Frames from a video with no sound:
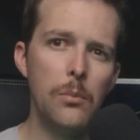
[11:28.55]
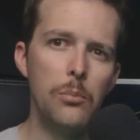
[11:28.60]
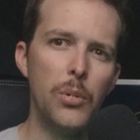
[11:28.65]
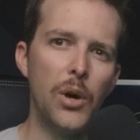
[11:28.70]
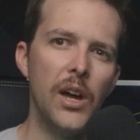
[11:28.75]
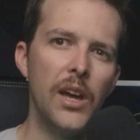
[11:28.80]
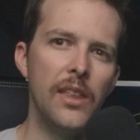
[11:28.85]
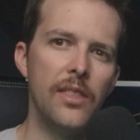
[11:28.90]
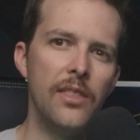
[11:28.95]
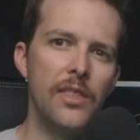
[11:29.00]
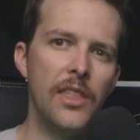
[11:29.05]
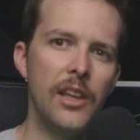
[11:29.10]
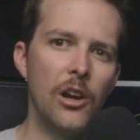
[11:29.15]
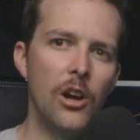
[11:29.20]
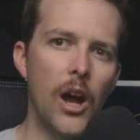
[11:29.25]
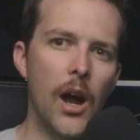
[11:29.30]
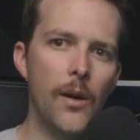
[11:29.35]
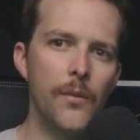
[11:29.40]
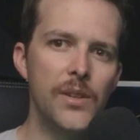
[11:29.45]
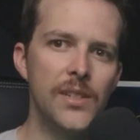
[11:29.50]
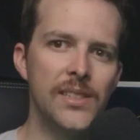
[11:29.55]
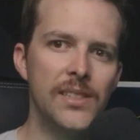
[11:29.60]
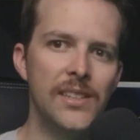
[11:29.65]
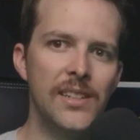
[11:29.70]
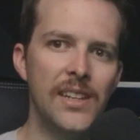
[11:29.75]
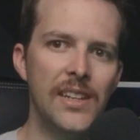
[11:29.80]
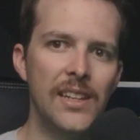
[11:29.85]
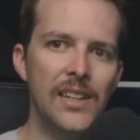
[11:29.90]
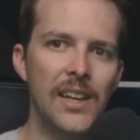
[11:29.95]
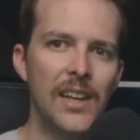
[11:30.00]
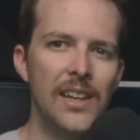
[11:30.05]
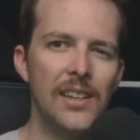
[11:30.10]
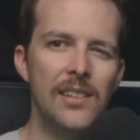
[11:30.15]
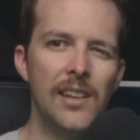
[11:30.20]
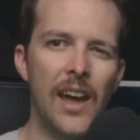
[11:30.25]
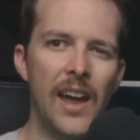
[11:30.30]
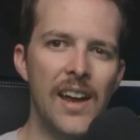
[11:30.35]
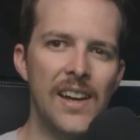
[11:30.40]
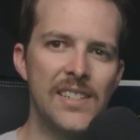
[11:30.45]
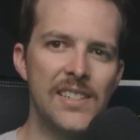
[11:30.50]
but they're obviously
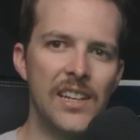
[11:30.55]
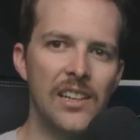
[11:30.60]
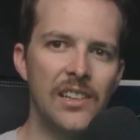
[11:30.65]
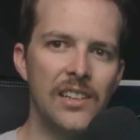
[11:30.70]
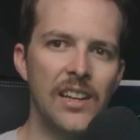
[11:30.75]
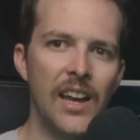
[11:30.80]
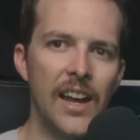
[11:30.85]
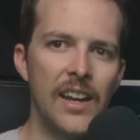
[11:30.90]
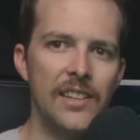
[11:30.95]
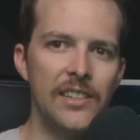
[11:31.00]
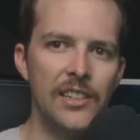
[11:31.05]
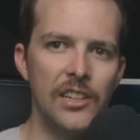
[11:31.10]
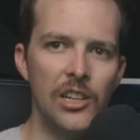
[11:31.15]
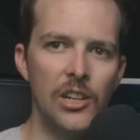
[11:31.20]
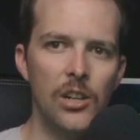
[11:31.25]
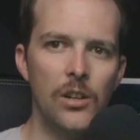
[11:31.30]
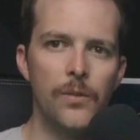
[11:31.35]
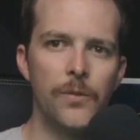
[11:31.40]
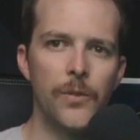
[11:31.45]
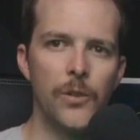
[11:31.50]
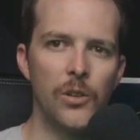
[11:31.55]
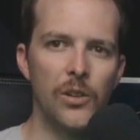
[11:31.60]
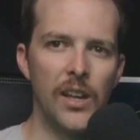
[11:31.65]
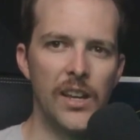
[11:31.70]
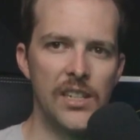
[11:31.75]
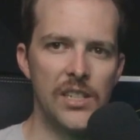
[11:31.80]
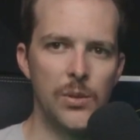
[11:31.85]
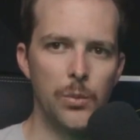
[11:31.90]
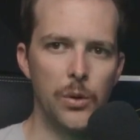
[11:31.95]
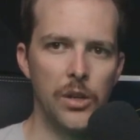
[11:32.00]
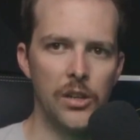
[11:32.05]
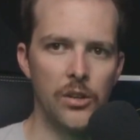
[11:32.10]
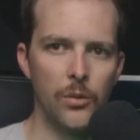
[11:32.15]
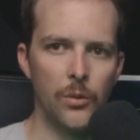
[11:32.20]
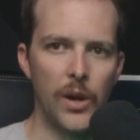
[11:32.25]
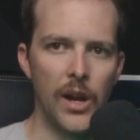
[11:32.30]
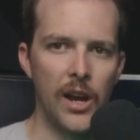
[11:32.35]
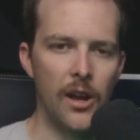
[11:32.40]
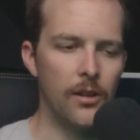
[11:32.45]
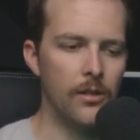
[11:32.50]
not exactly ideal for like swinging
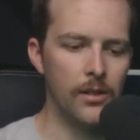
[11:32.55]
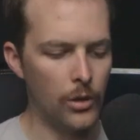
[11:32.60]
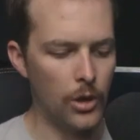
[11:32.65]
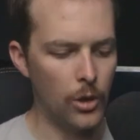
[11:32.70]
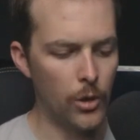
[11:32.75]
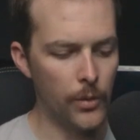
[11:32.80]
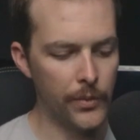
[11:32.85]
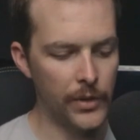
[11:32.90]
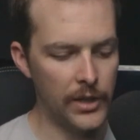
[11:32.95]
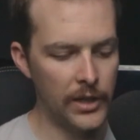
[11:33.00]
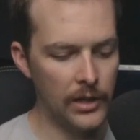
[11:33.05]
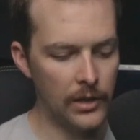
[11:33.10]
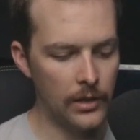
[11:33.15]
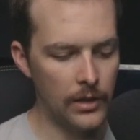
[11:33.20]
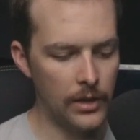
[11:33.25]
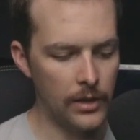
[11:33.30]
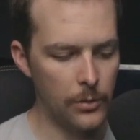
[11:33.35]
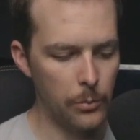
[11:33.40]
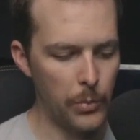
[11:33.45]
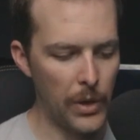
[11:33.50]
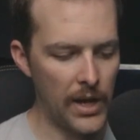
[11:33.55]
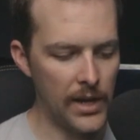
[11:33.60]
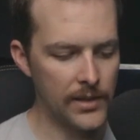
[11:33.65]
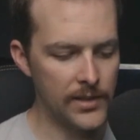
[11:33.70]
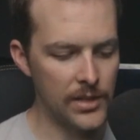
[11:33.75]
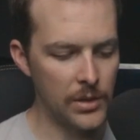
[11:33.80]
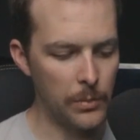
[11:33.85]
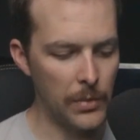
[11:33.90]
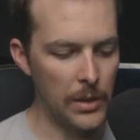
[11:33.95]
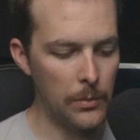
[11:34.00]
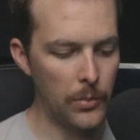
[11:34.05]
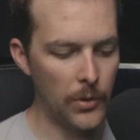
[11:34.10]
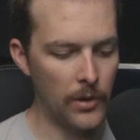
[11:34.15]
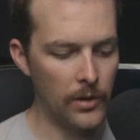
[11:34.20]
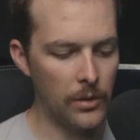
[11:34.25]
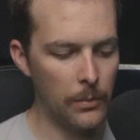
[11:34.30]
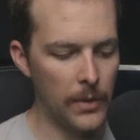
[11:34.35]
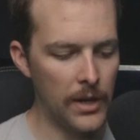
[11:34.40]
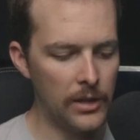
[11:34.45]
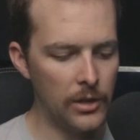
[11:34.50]
around. Over here on back to the main part of
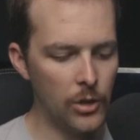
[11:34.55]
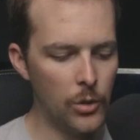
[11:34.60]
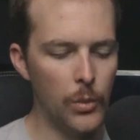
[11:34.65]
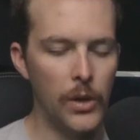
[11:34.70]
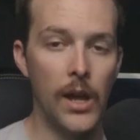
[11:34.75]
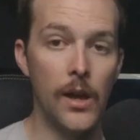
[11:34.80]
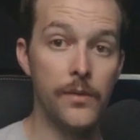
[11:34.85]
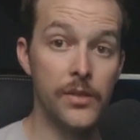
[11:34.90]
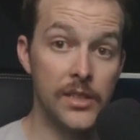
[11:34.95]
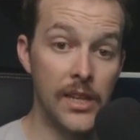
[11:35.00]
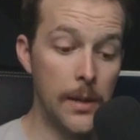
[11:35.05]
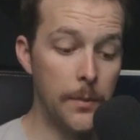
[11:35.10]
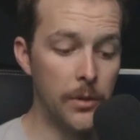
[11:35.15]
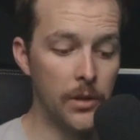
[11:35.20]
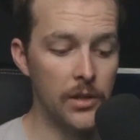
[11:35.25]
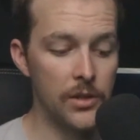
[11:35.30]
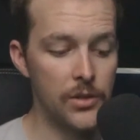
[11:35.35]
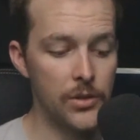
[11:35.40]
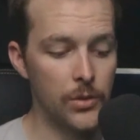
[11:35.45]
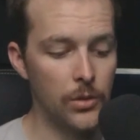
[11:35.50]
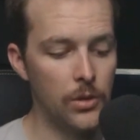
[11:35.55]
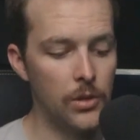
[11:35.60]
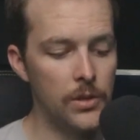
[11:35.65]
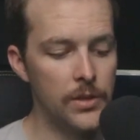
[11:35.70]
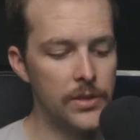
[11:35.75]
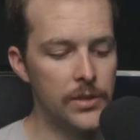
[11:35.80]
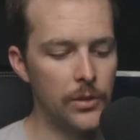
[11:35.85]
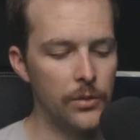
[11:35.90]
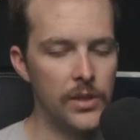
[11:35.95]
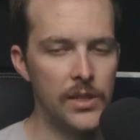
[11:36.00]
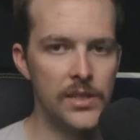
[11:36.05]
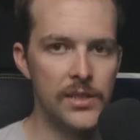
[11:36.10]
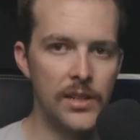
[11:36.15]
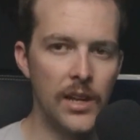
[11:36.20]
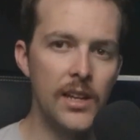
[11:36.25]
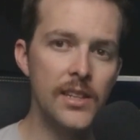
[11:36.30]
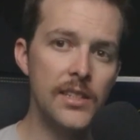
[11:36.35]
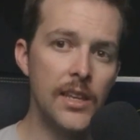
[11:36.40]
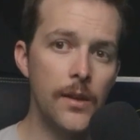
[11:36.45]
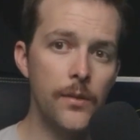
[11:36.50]
the menu, we have saber controls. So this
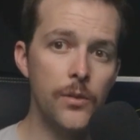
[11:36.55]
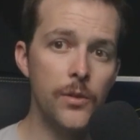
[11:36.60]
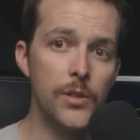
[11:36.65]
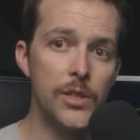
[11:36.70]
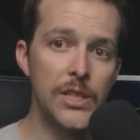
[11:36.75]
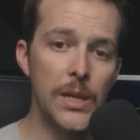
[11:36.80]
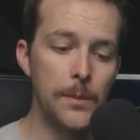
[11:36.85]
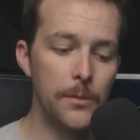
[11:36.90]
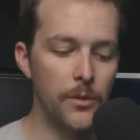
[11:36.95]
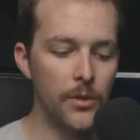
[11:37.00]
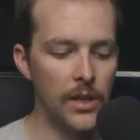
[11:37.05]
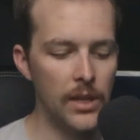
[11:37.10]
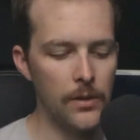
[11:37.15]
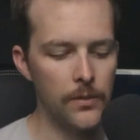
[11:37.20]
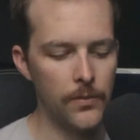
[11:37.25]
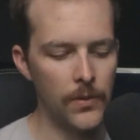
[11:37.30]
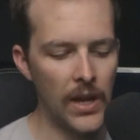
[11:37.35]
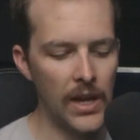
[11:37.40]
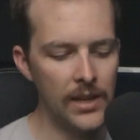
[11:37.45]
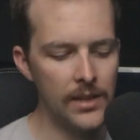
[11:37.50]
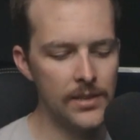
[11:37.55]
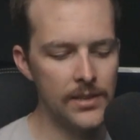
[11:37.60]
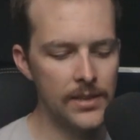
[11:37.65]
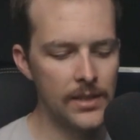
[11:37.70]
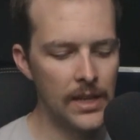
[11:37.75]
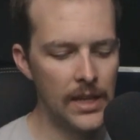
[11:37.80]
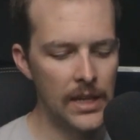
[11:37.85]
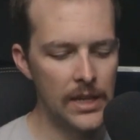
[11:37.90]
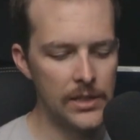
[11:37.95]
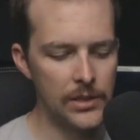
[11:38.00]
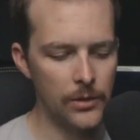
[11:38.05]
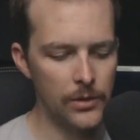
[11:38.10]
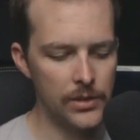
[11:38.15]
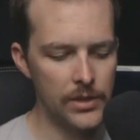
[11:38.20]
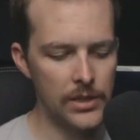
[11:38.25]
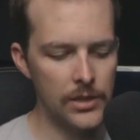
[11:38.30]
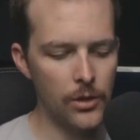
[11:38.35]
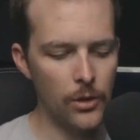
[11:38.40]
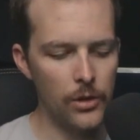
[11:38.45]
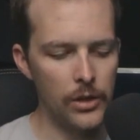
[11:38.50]
does give you some of the effects. So let's
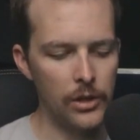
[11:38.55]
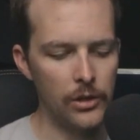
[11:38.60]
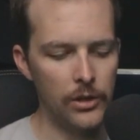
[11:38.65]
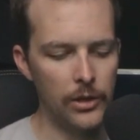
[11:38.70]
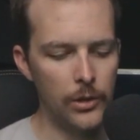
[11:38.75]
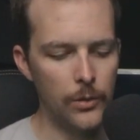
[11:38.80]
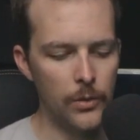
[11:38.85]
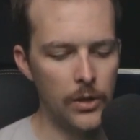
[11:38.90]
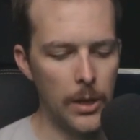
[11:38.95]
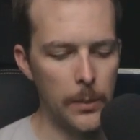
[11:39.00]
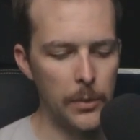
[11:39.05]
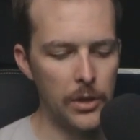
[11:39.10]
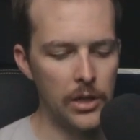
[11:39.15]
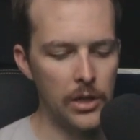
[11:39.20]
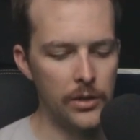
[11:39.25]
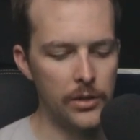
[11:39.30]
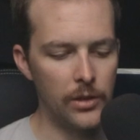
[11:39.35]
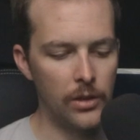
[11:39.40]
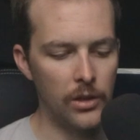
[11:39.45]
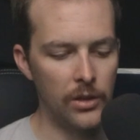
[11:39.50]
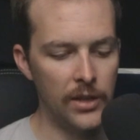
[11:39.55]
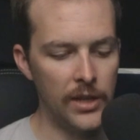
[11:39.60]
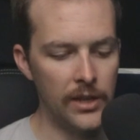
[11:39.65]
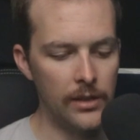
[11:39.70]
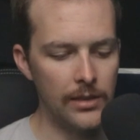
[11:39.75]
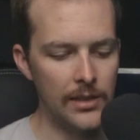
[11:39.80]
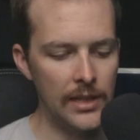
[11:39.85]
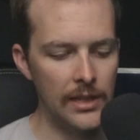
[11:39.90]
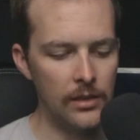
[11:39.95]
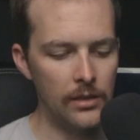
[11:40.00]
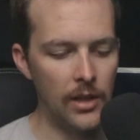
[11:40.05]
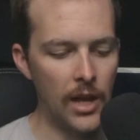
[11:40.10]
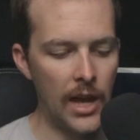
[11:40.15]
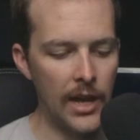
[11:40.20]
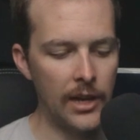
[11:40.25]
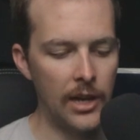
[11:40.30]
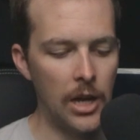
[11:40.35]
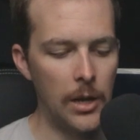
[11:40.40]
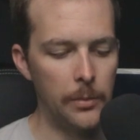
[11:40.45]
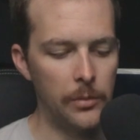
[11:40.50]
just go ahead and click one. I'm gonna click the
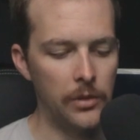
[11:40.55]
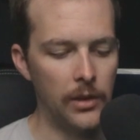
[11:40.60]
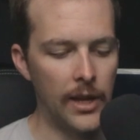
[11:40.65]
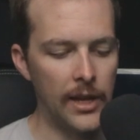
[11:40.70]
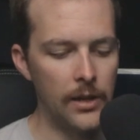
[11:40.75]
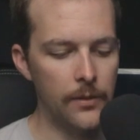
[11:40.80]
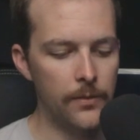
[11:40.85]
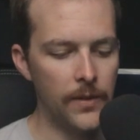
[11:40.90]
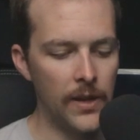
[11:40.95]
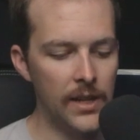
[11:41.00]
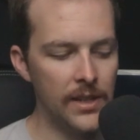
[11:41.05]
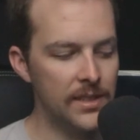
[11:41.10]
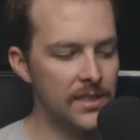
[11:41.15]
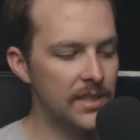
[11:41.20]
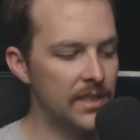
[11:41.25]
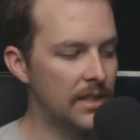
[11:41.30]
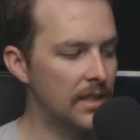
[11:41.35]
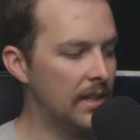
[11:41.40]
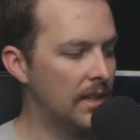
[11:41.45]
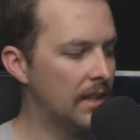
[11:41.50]
lock up light effect.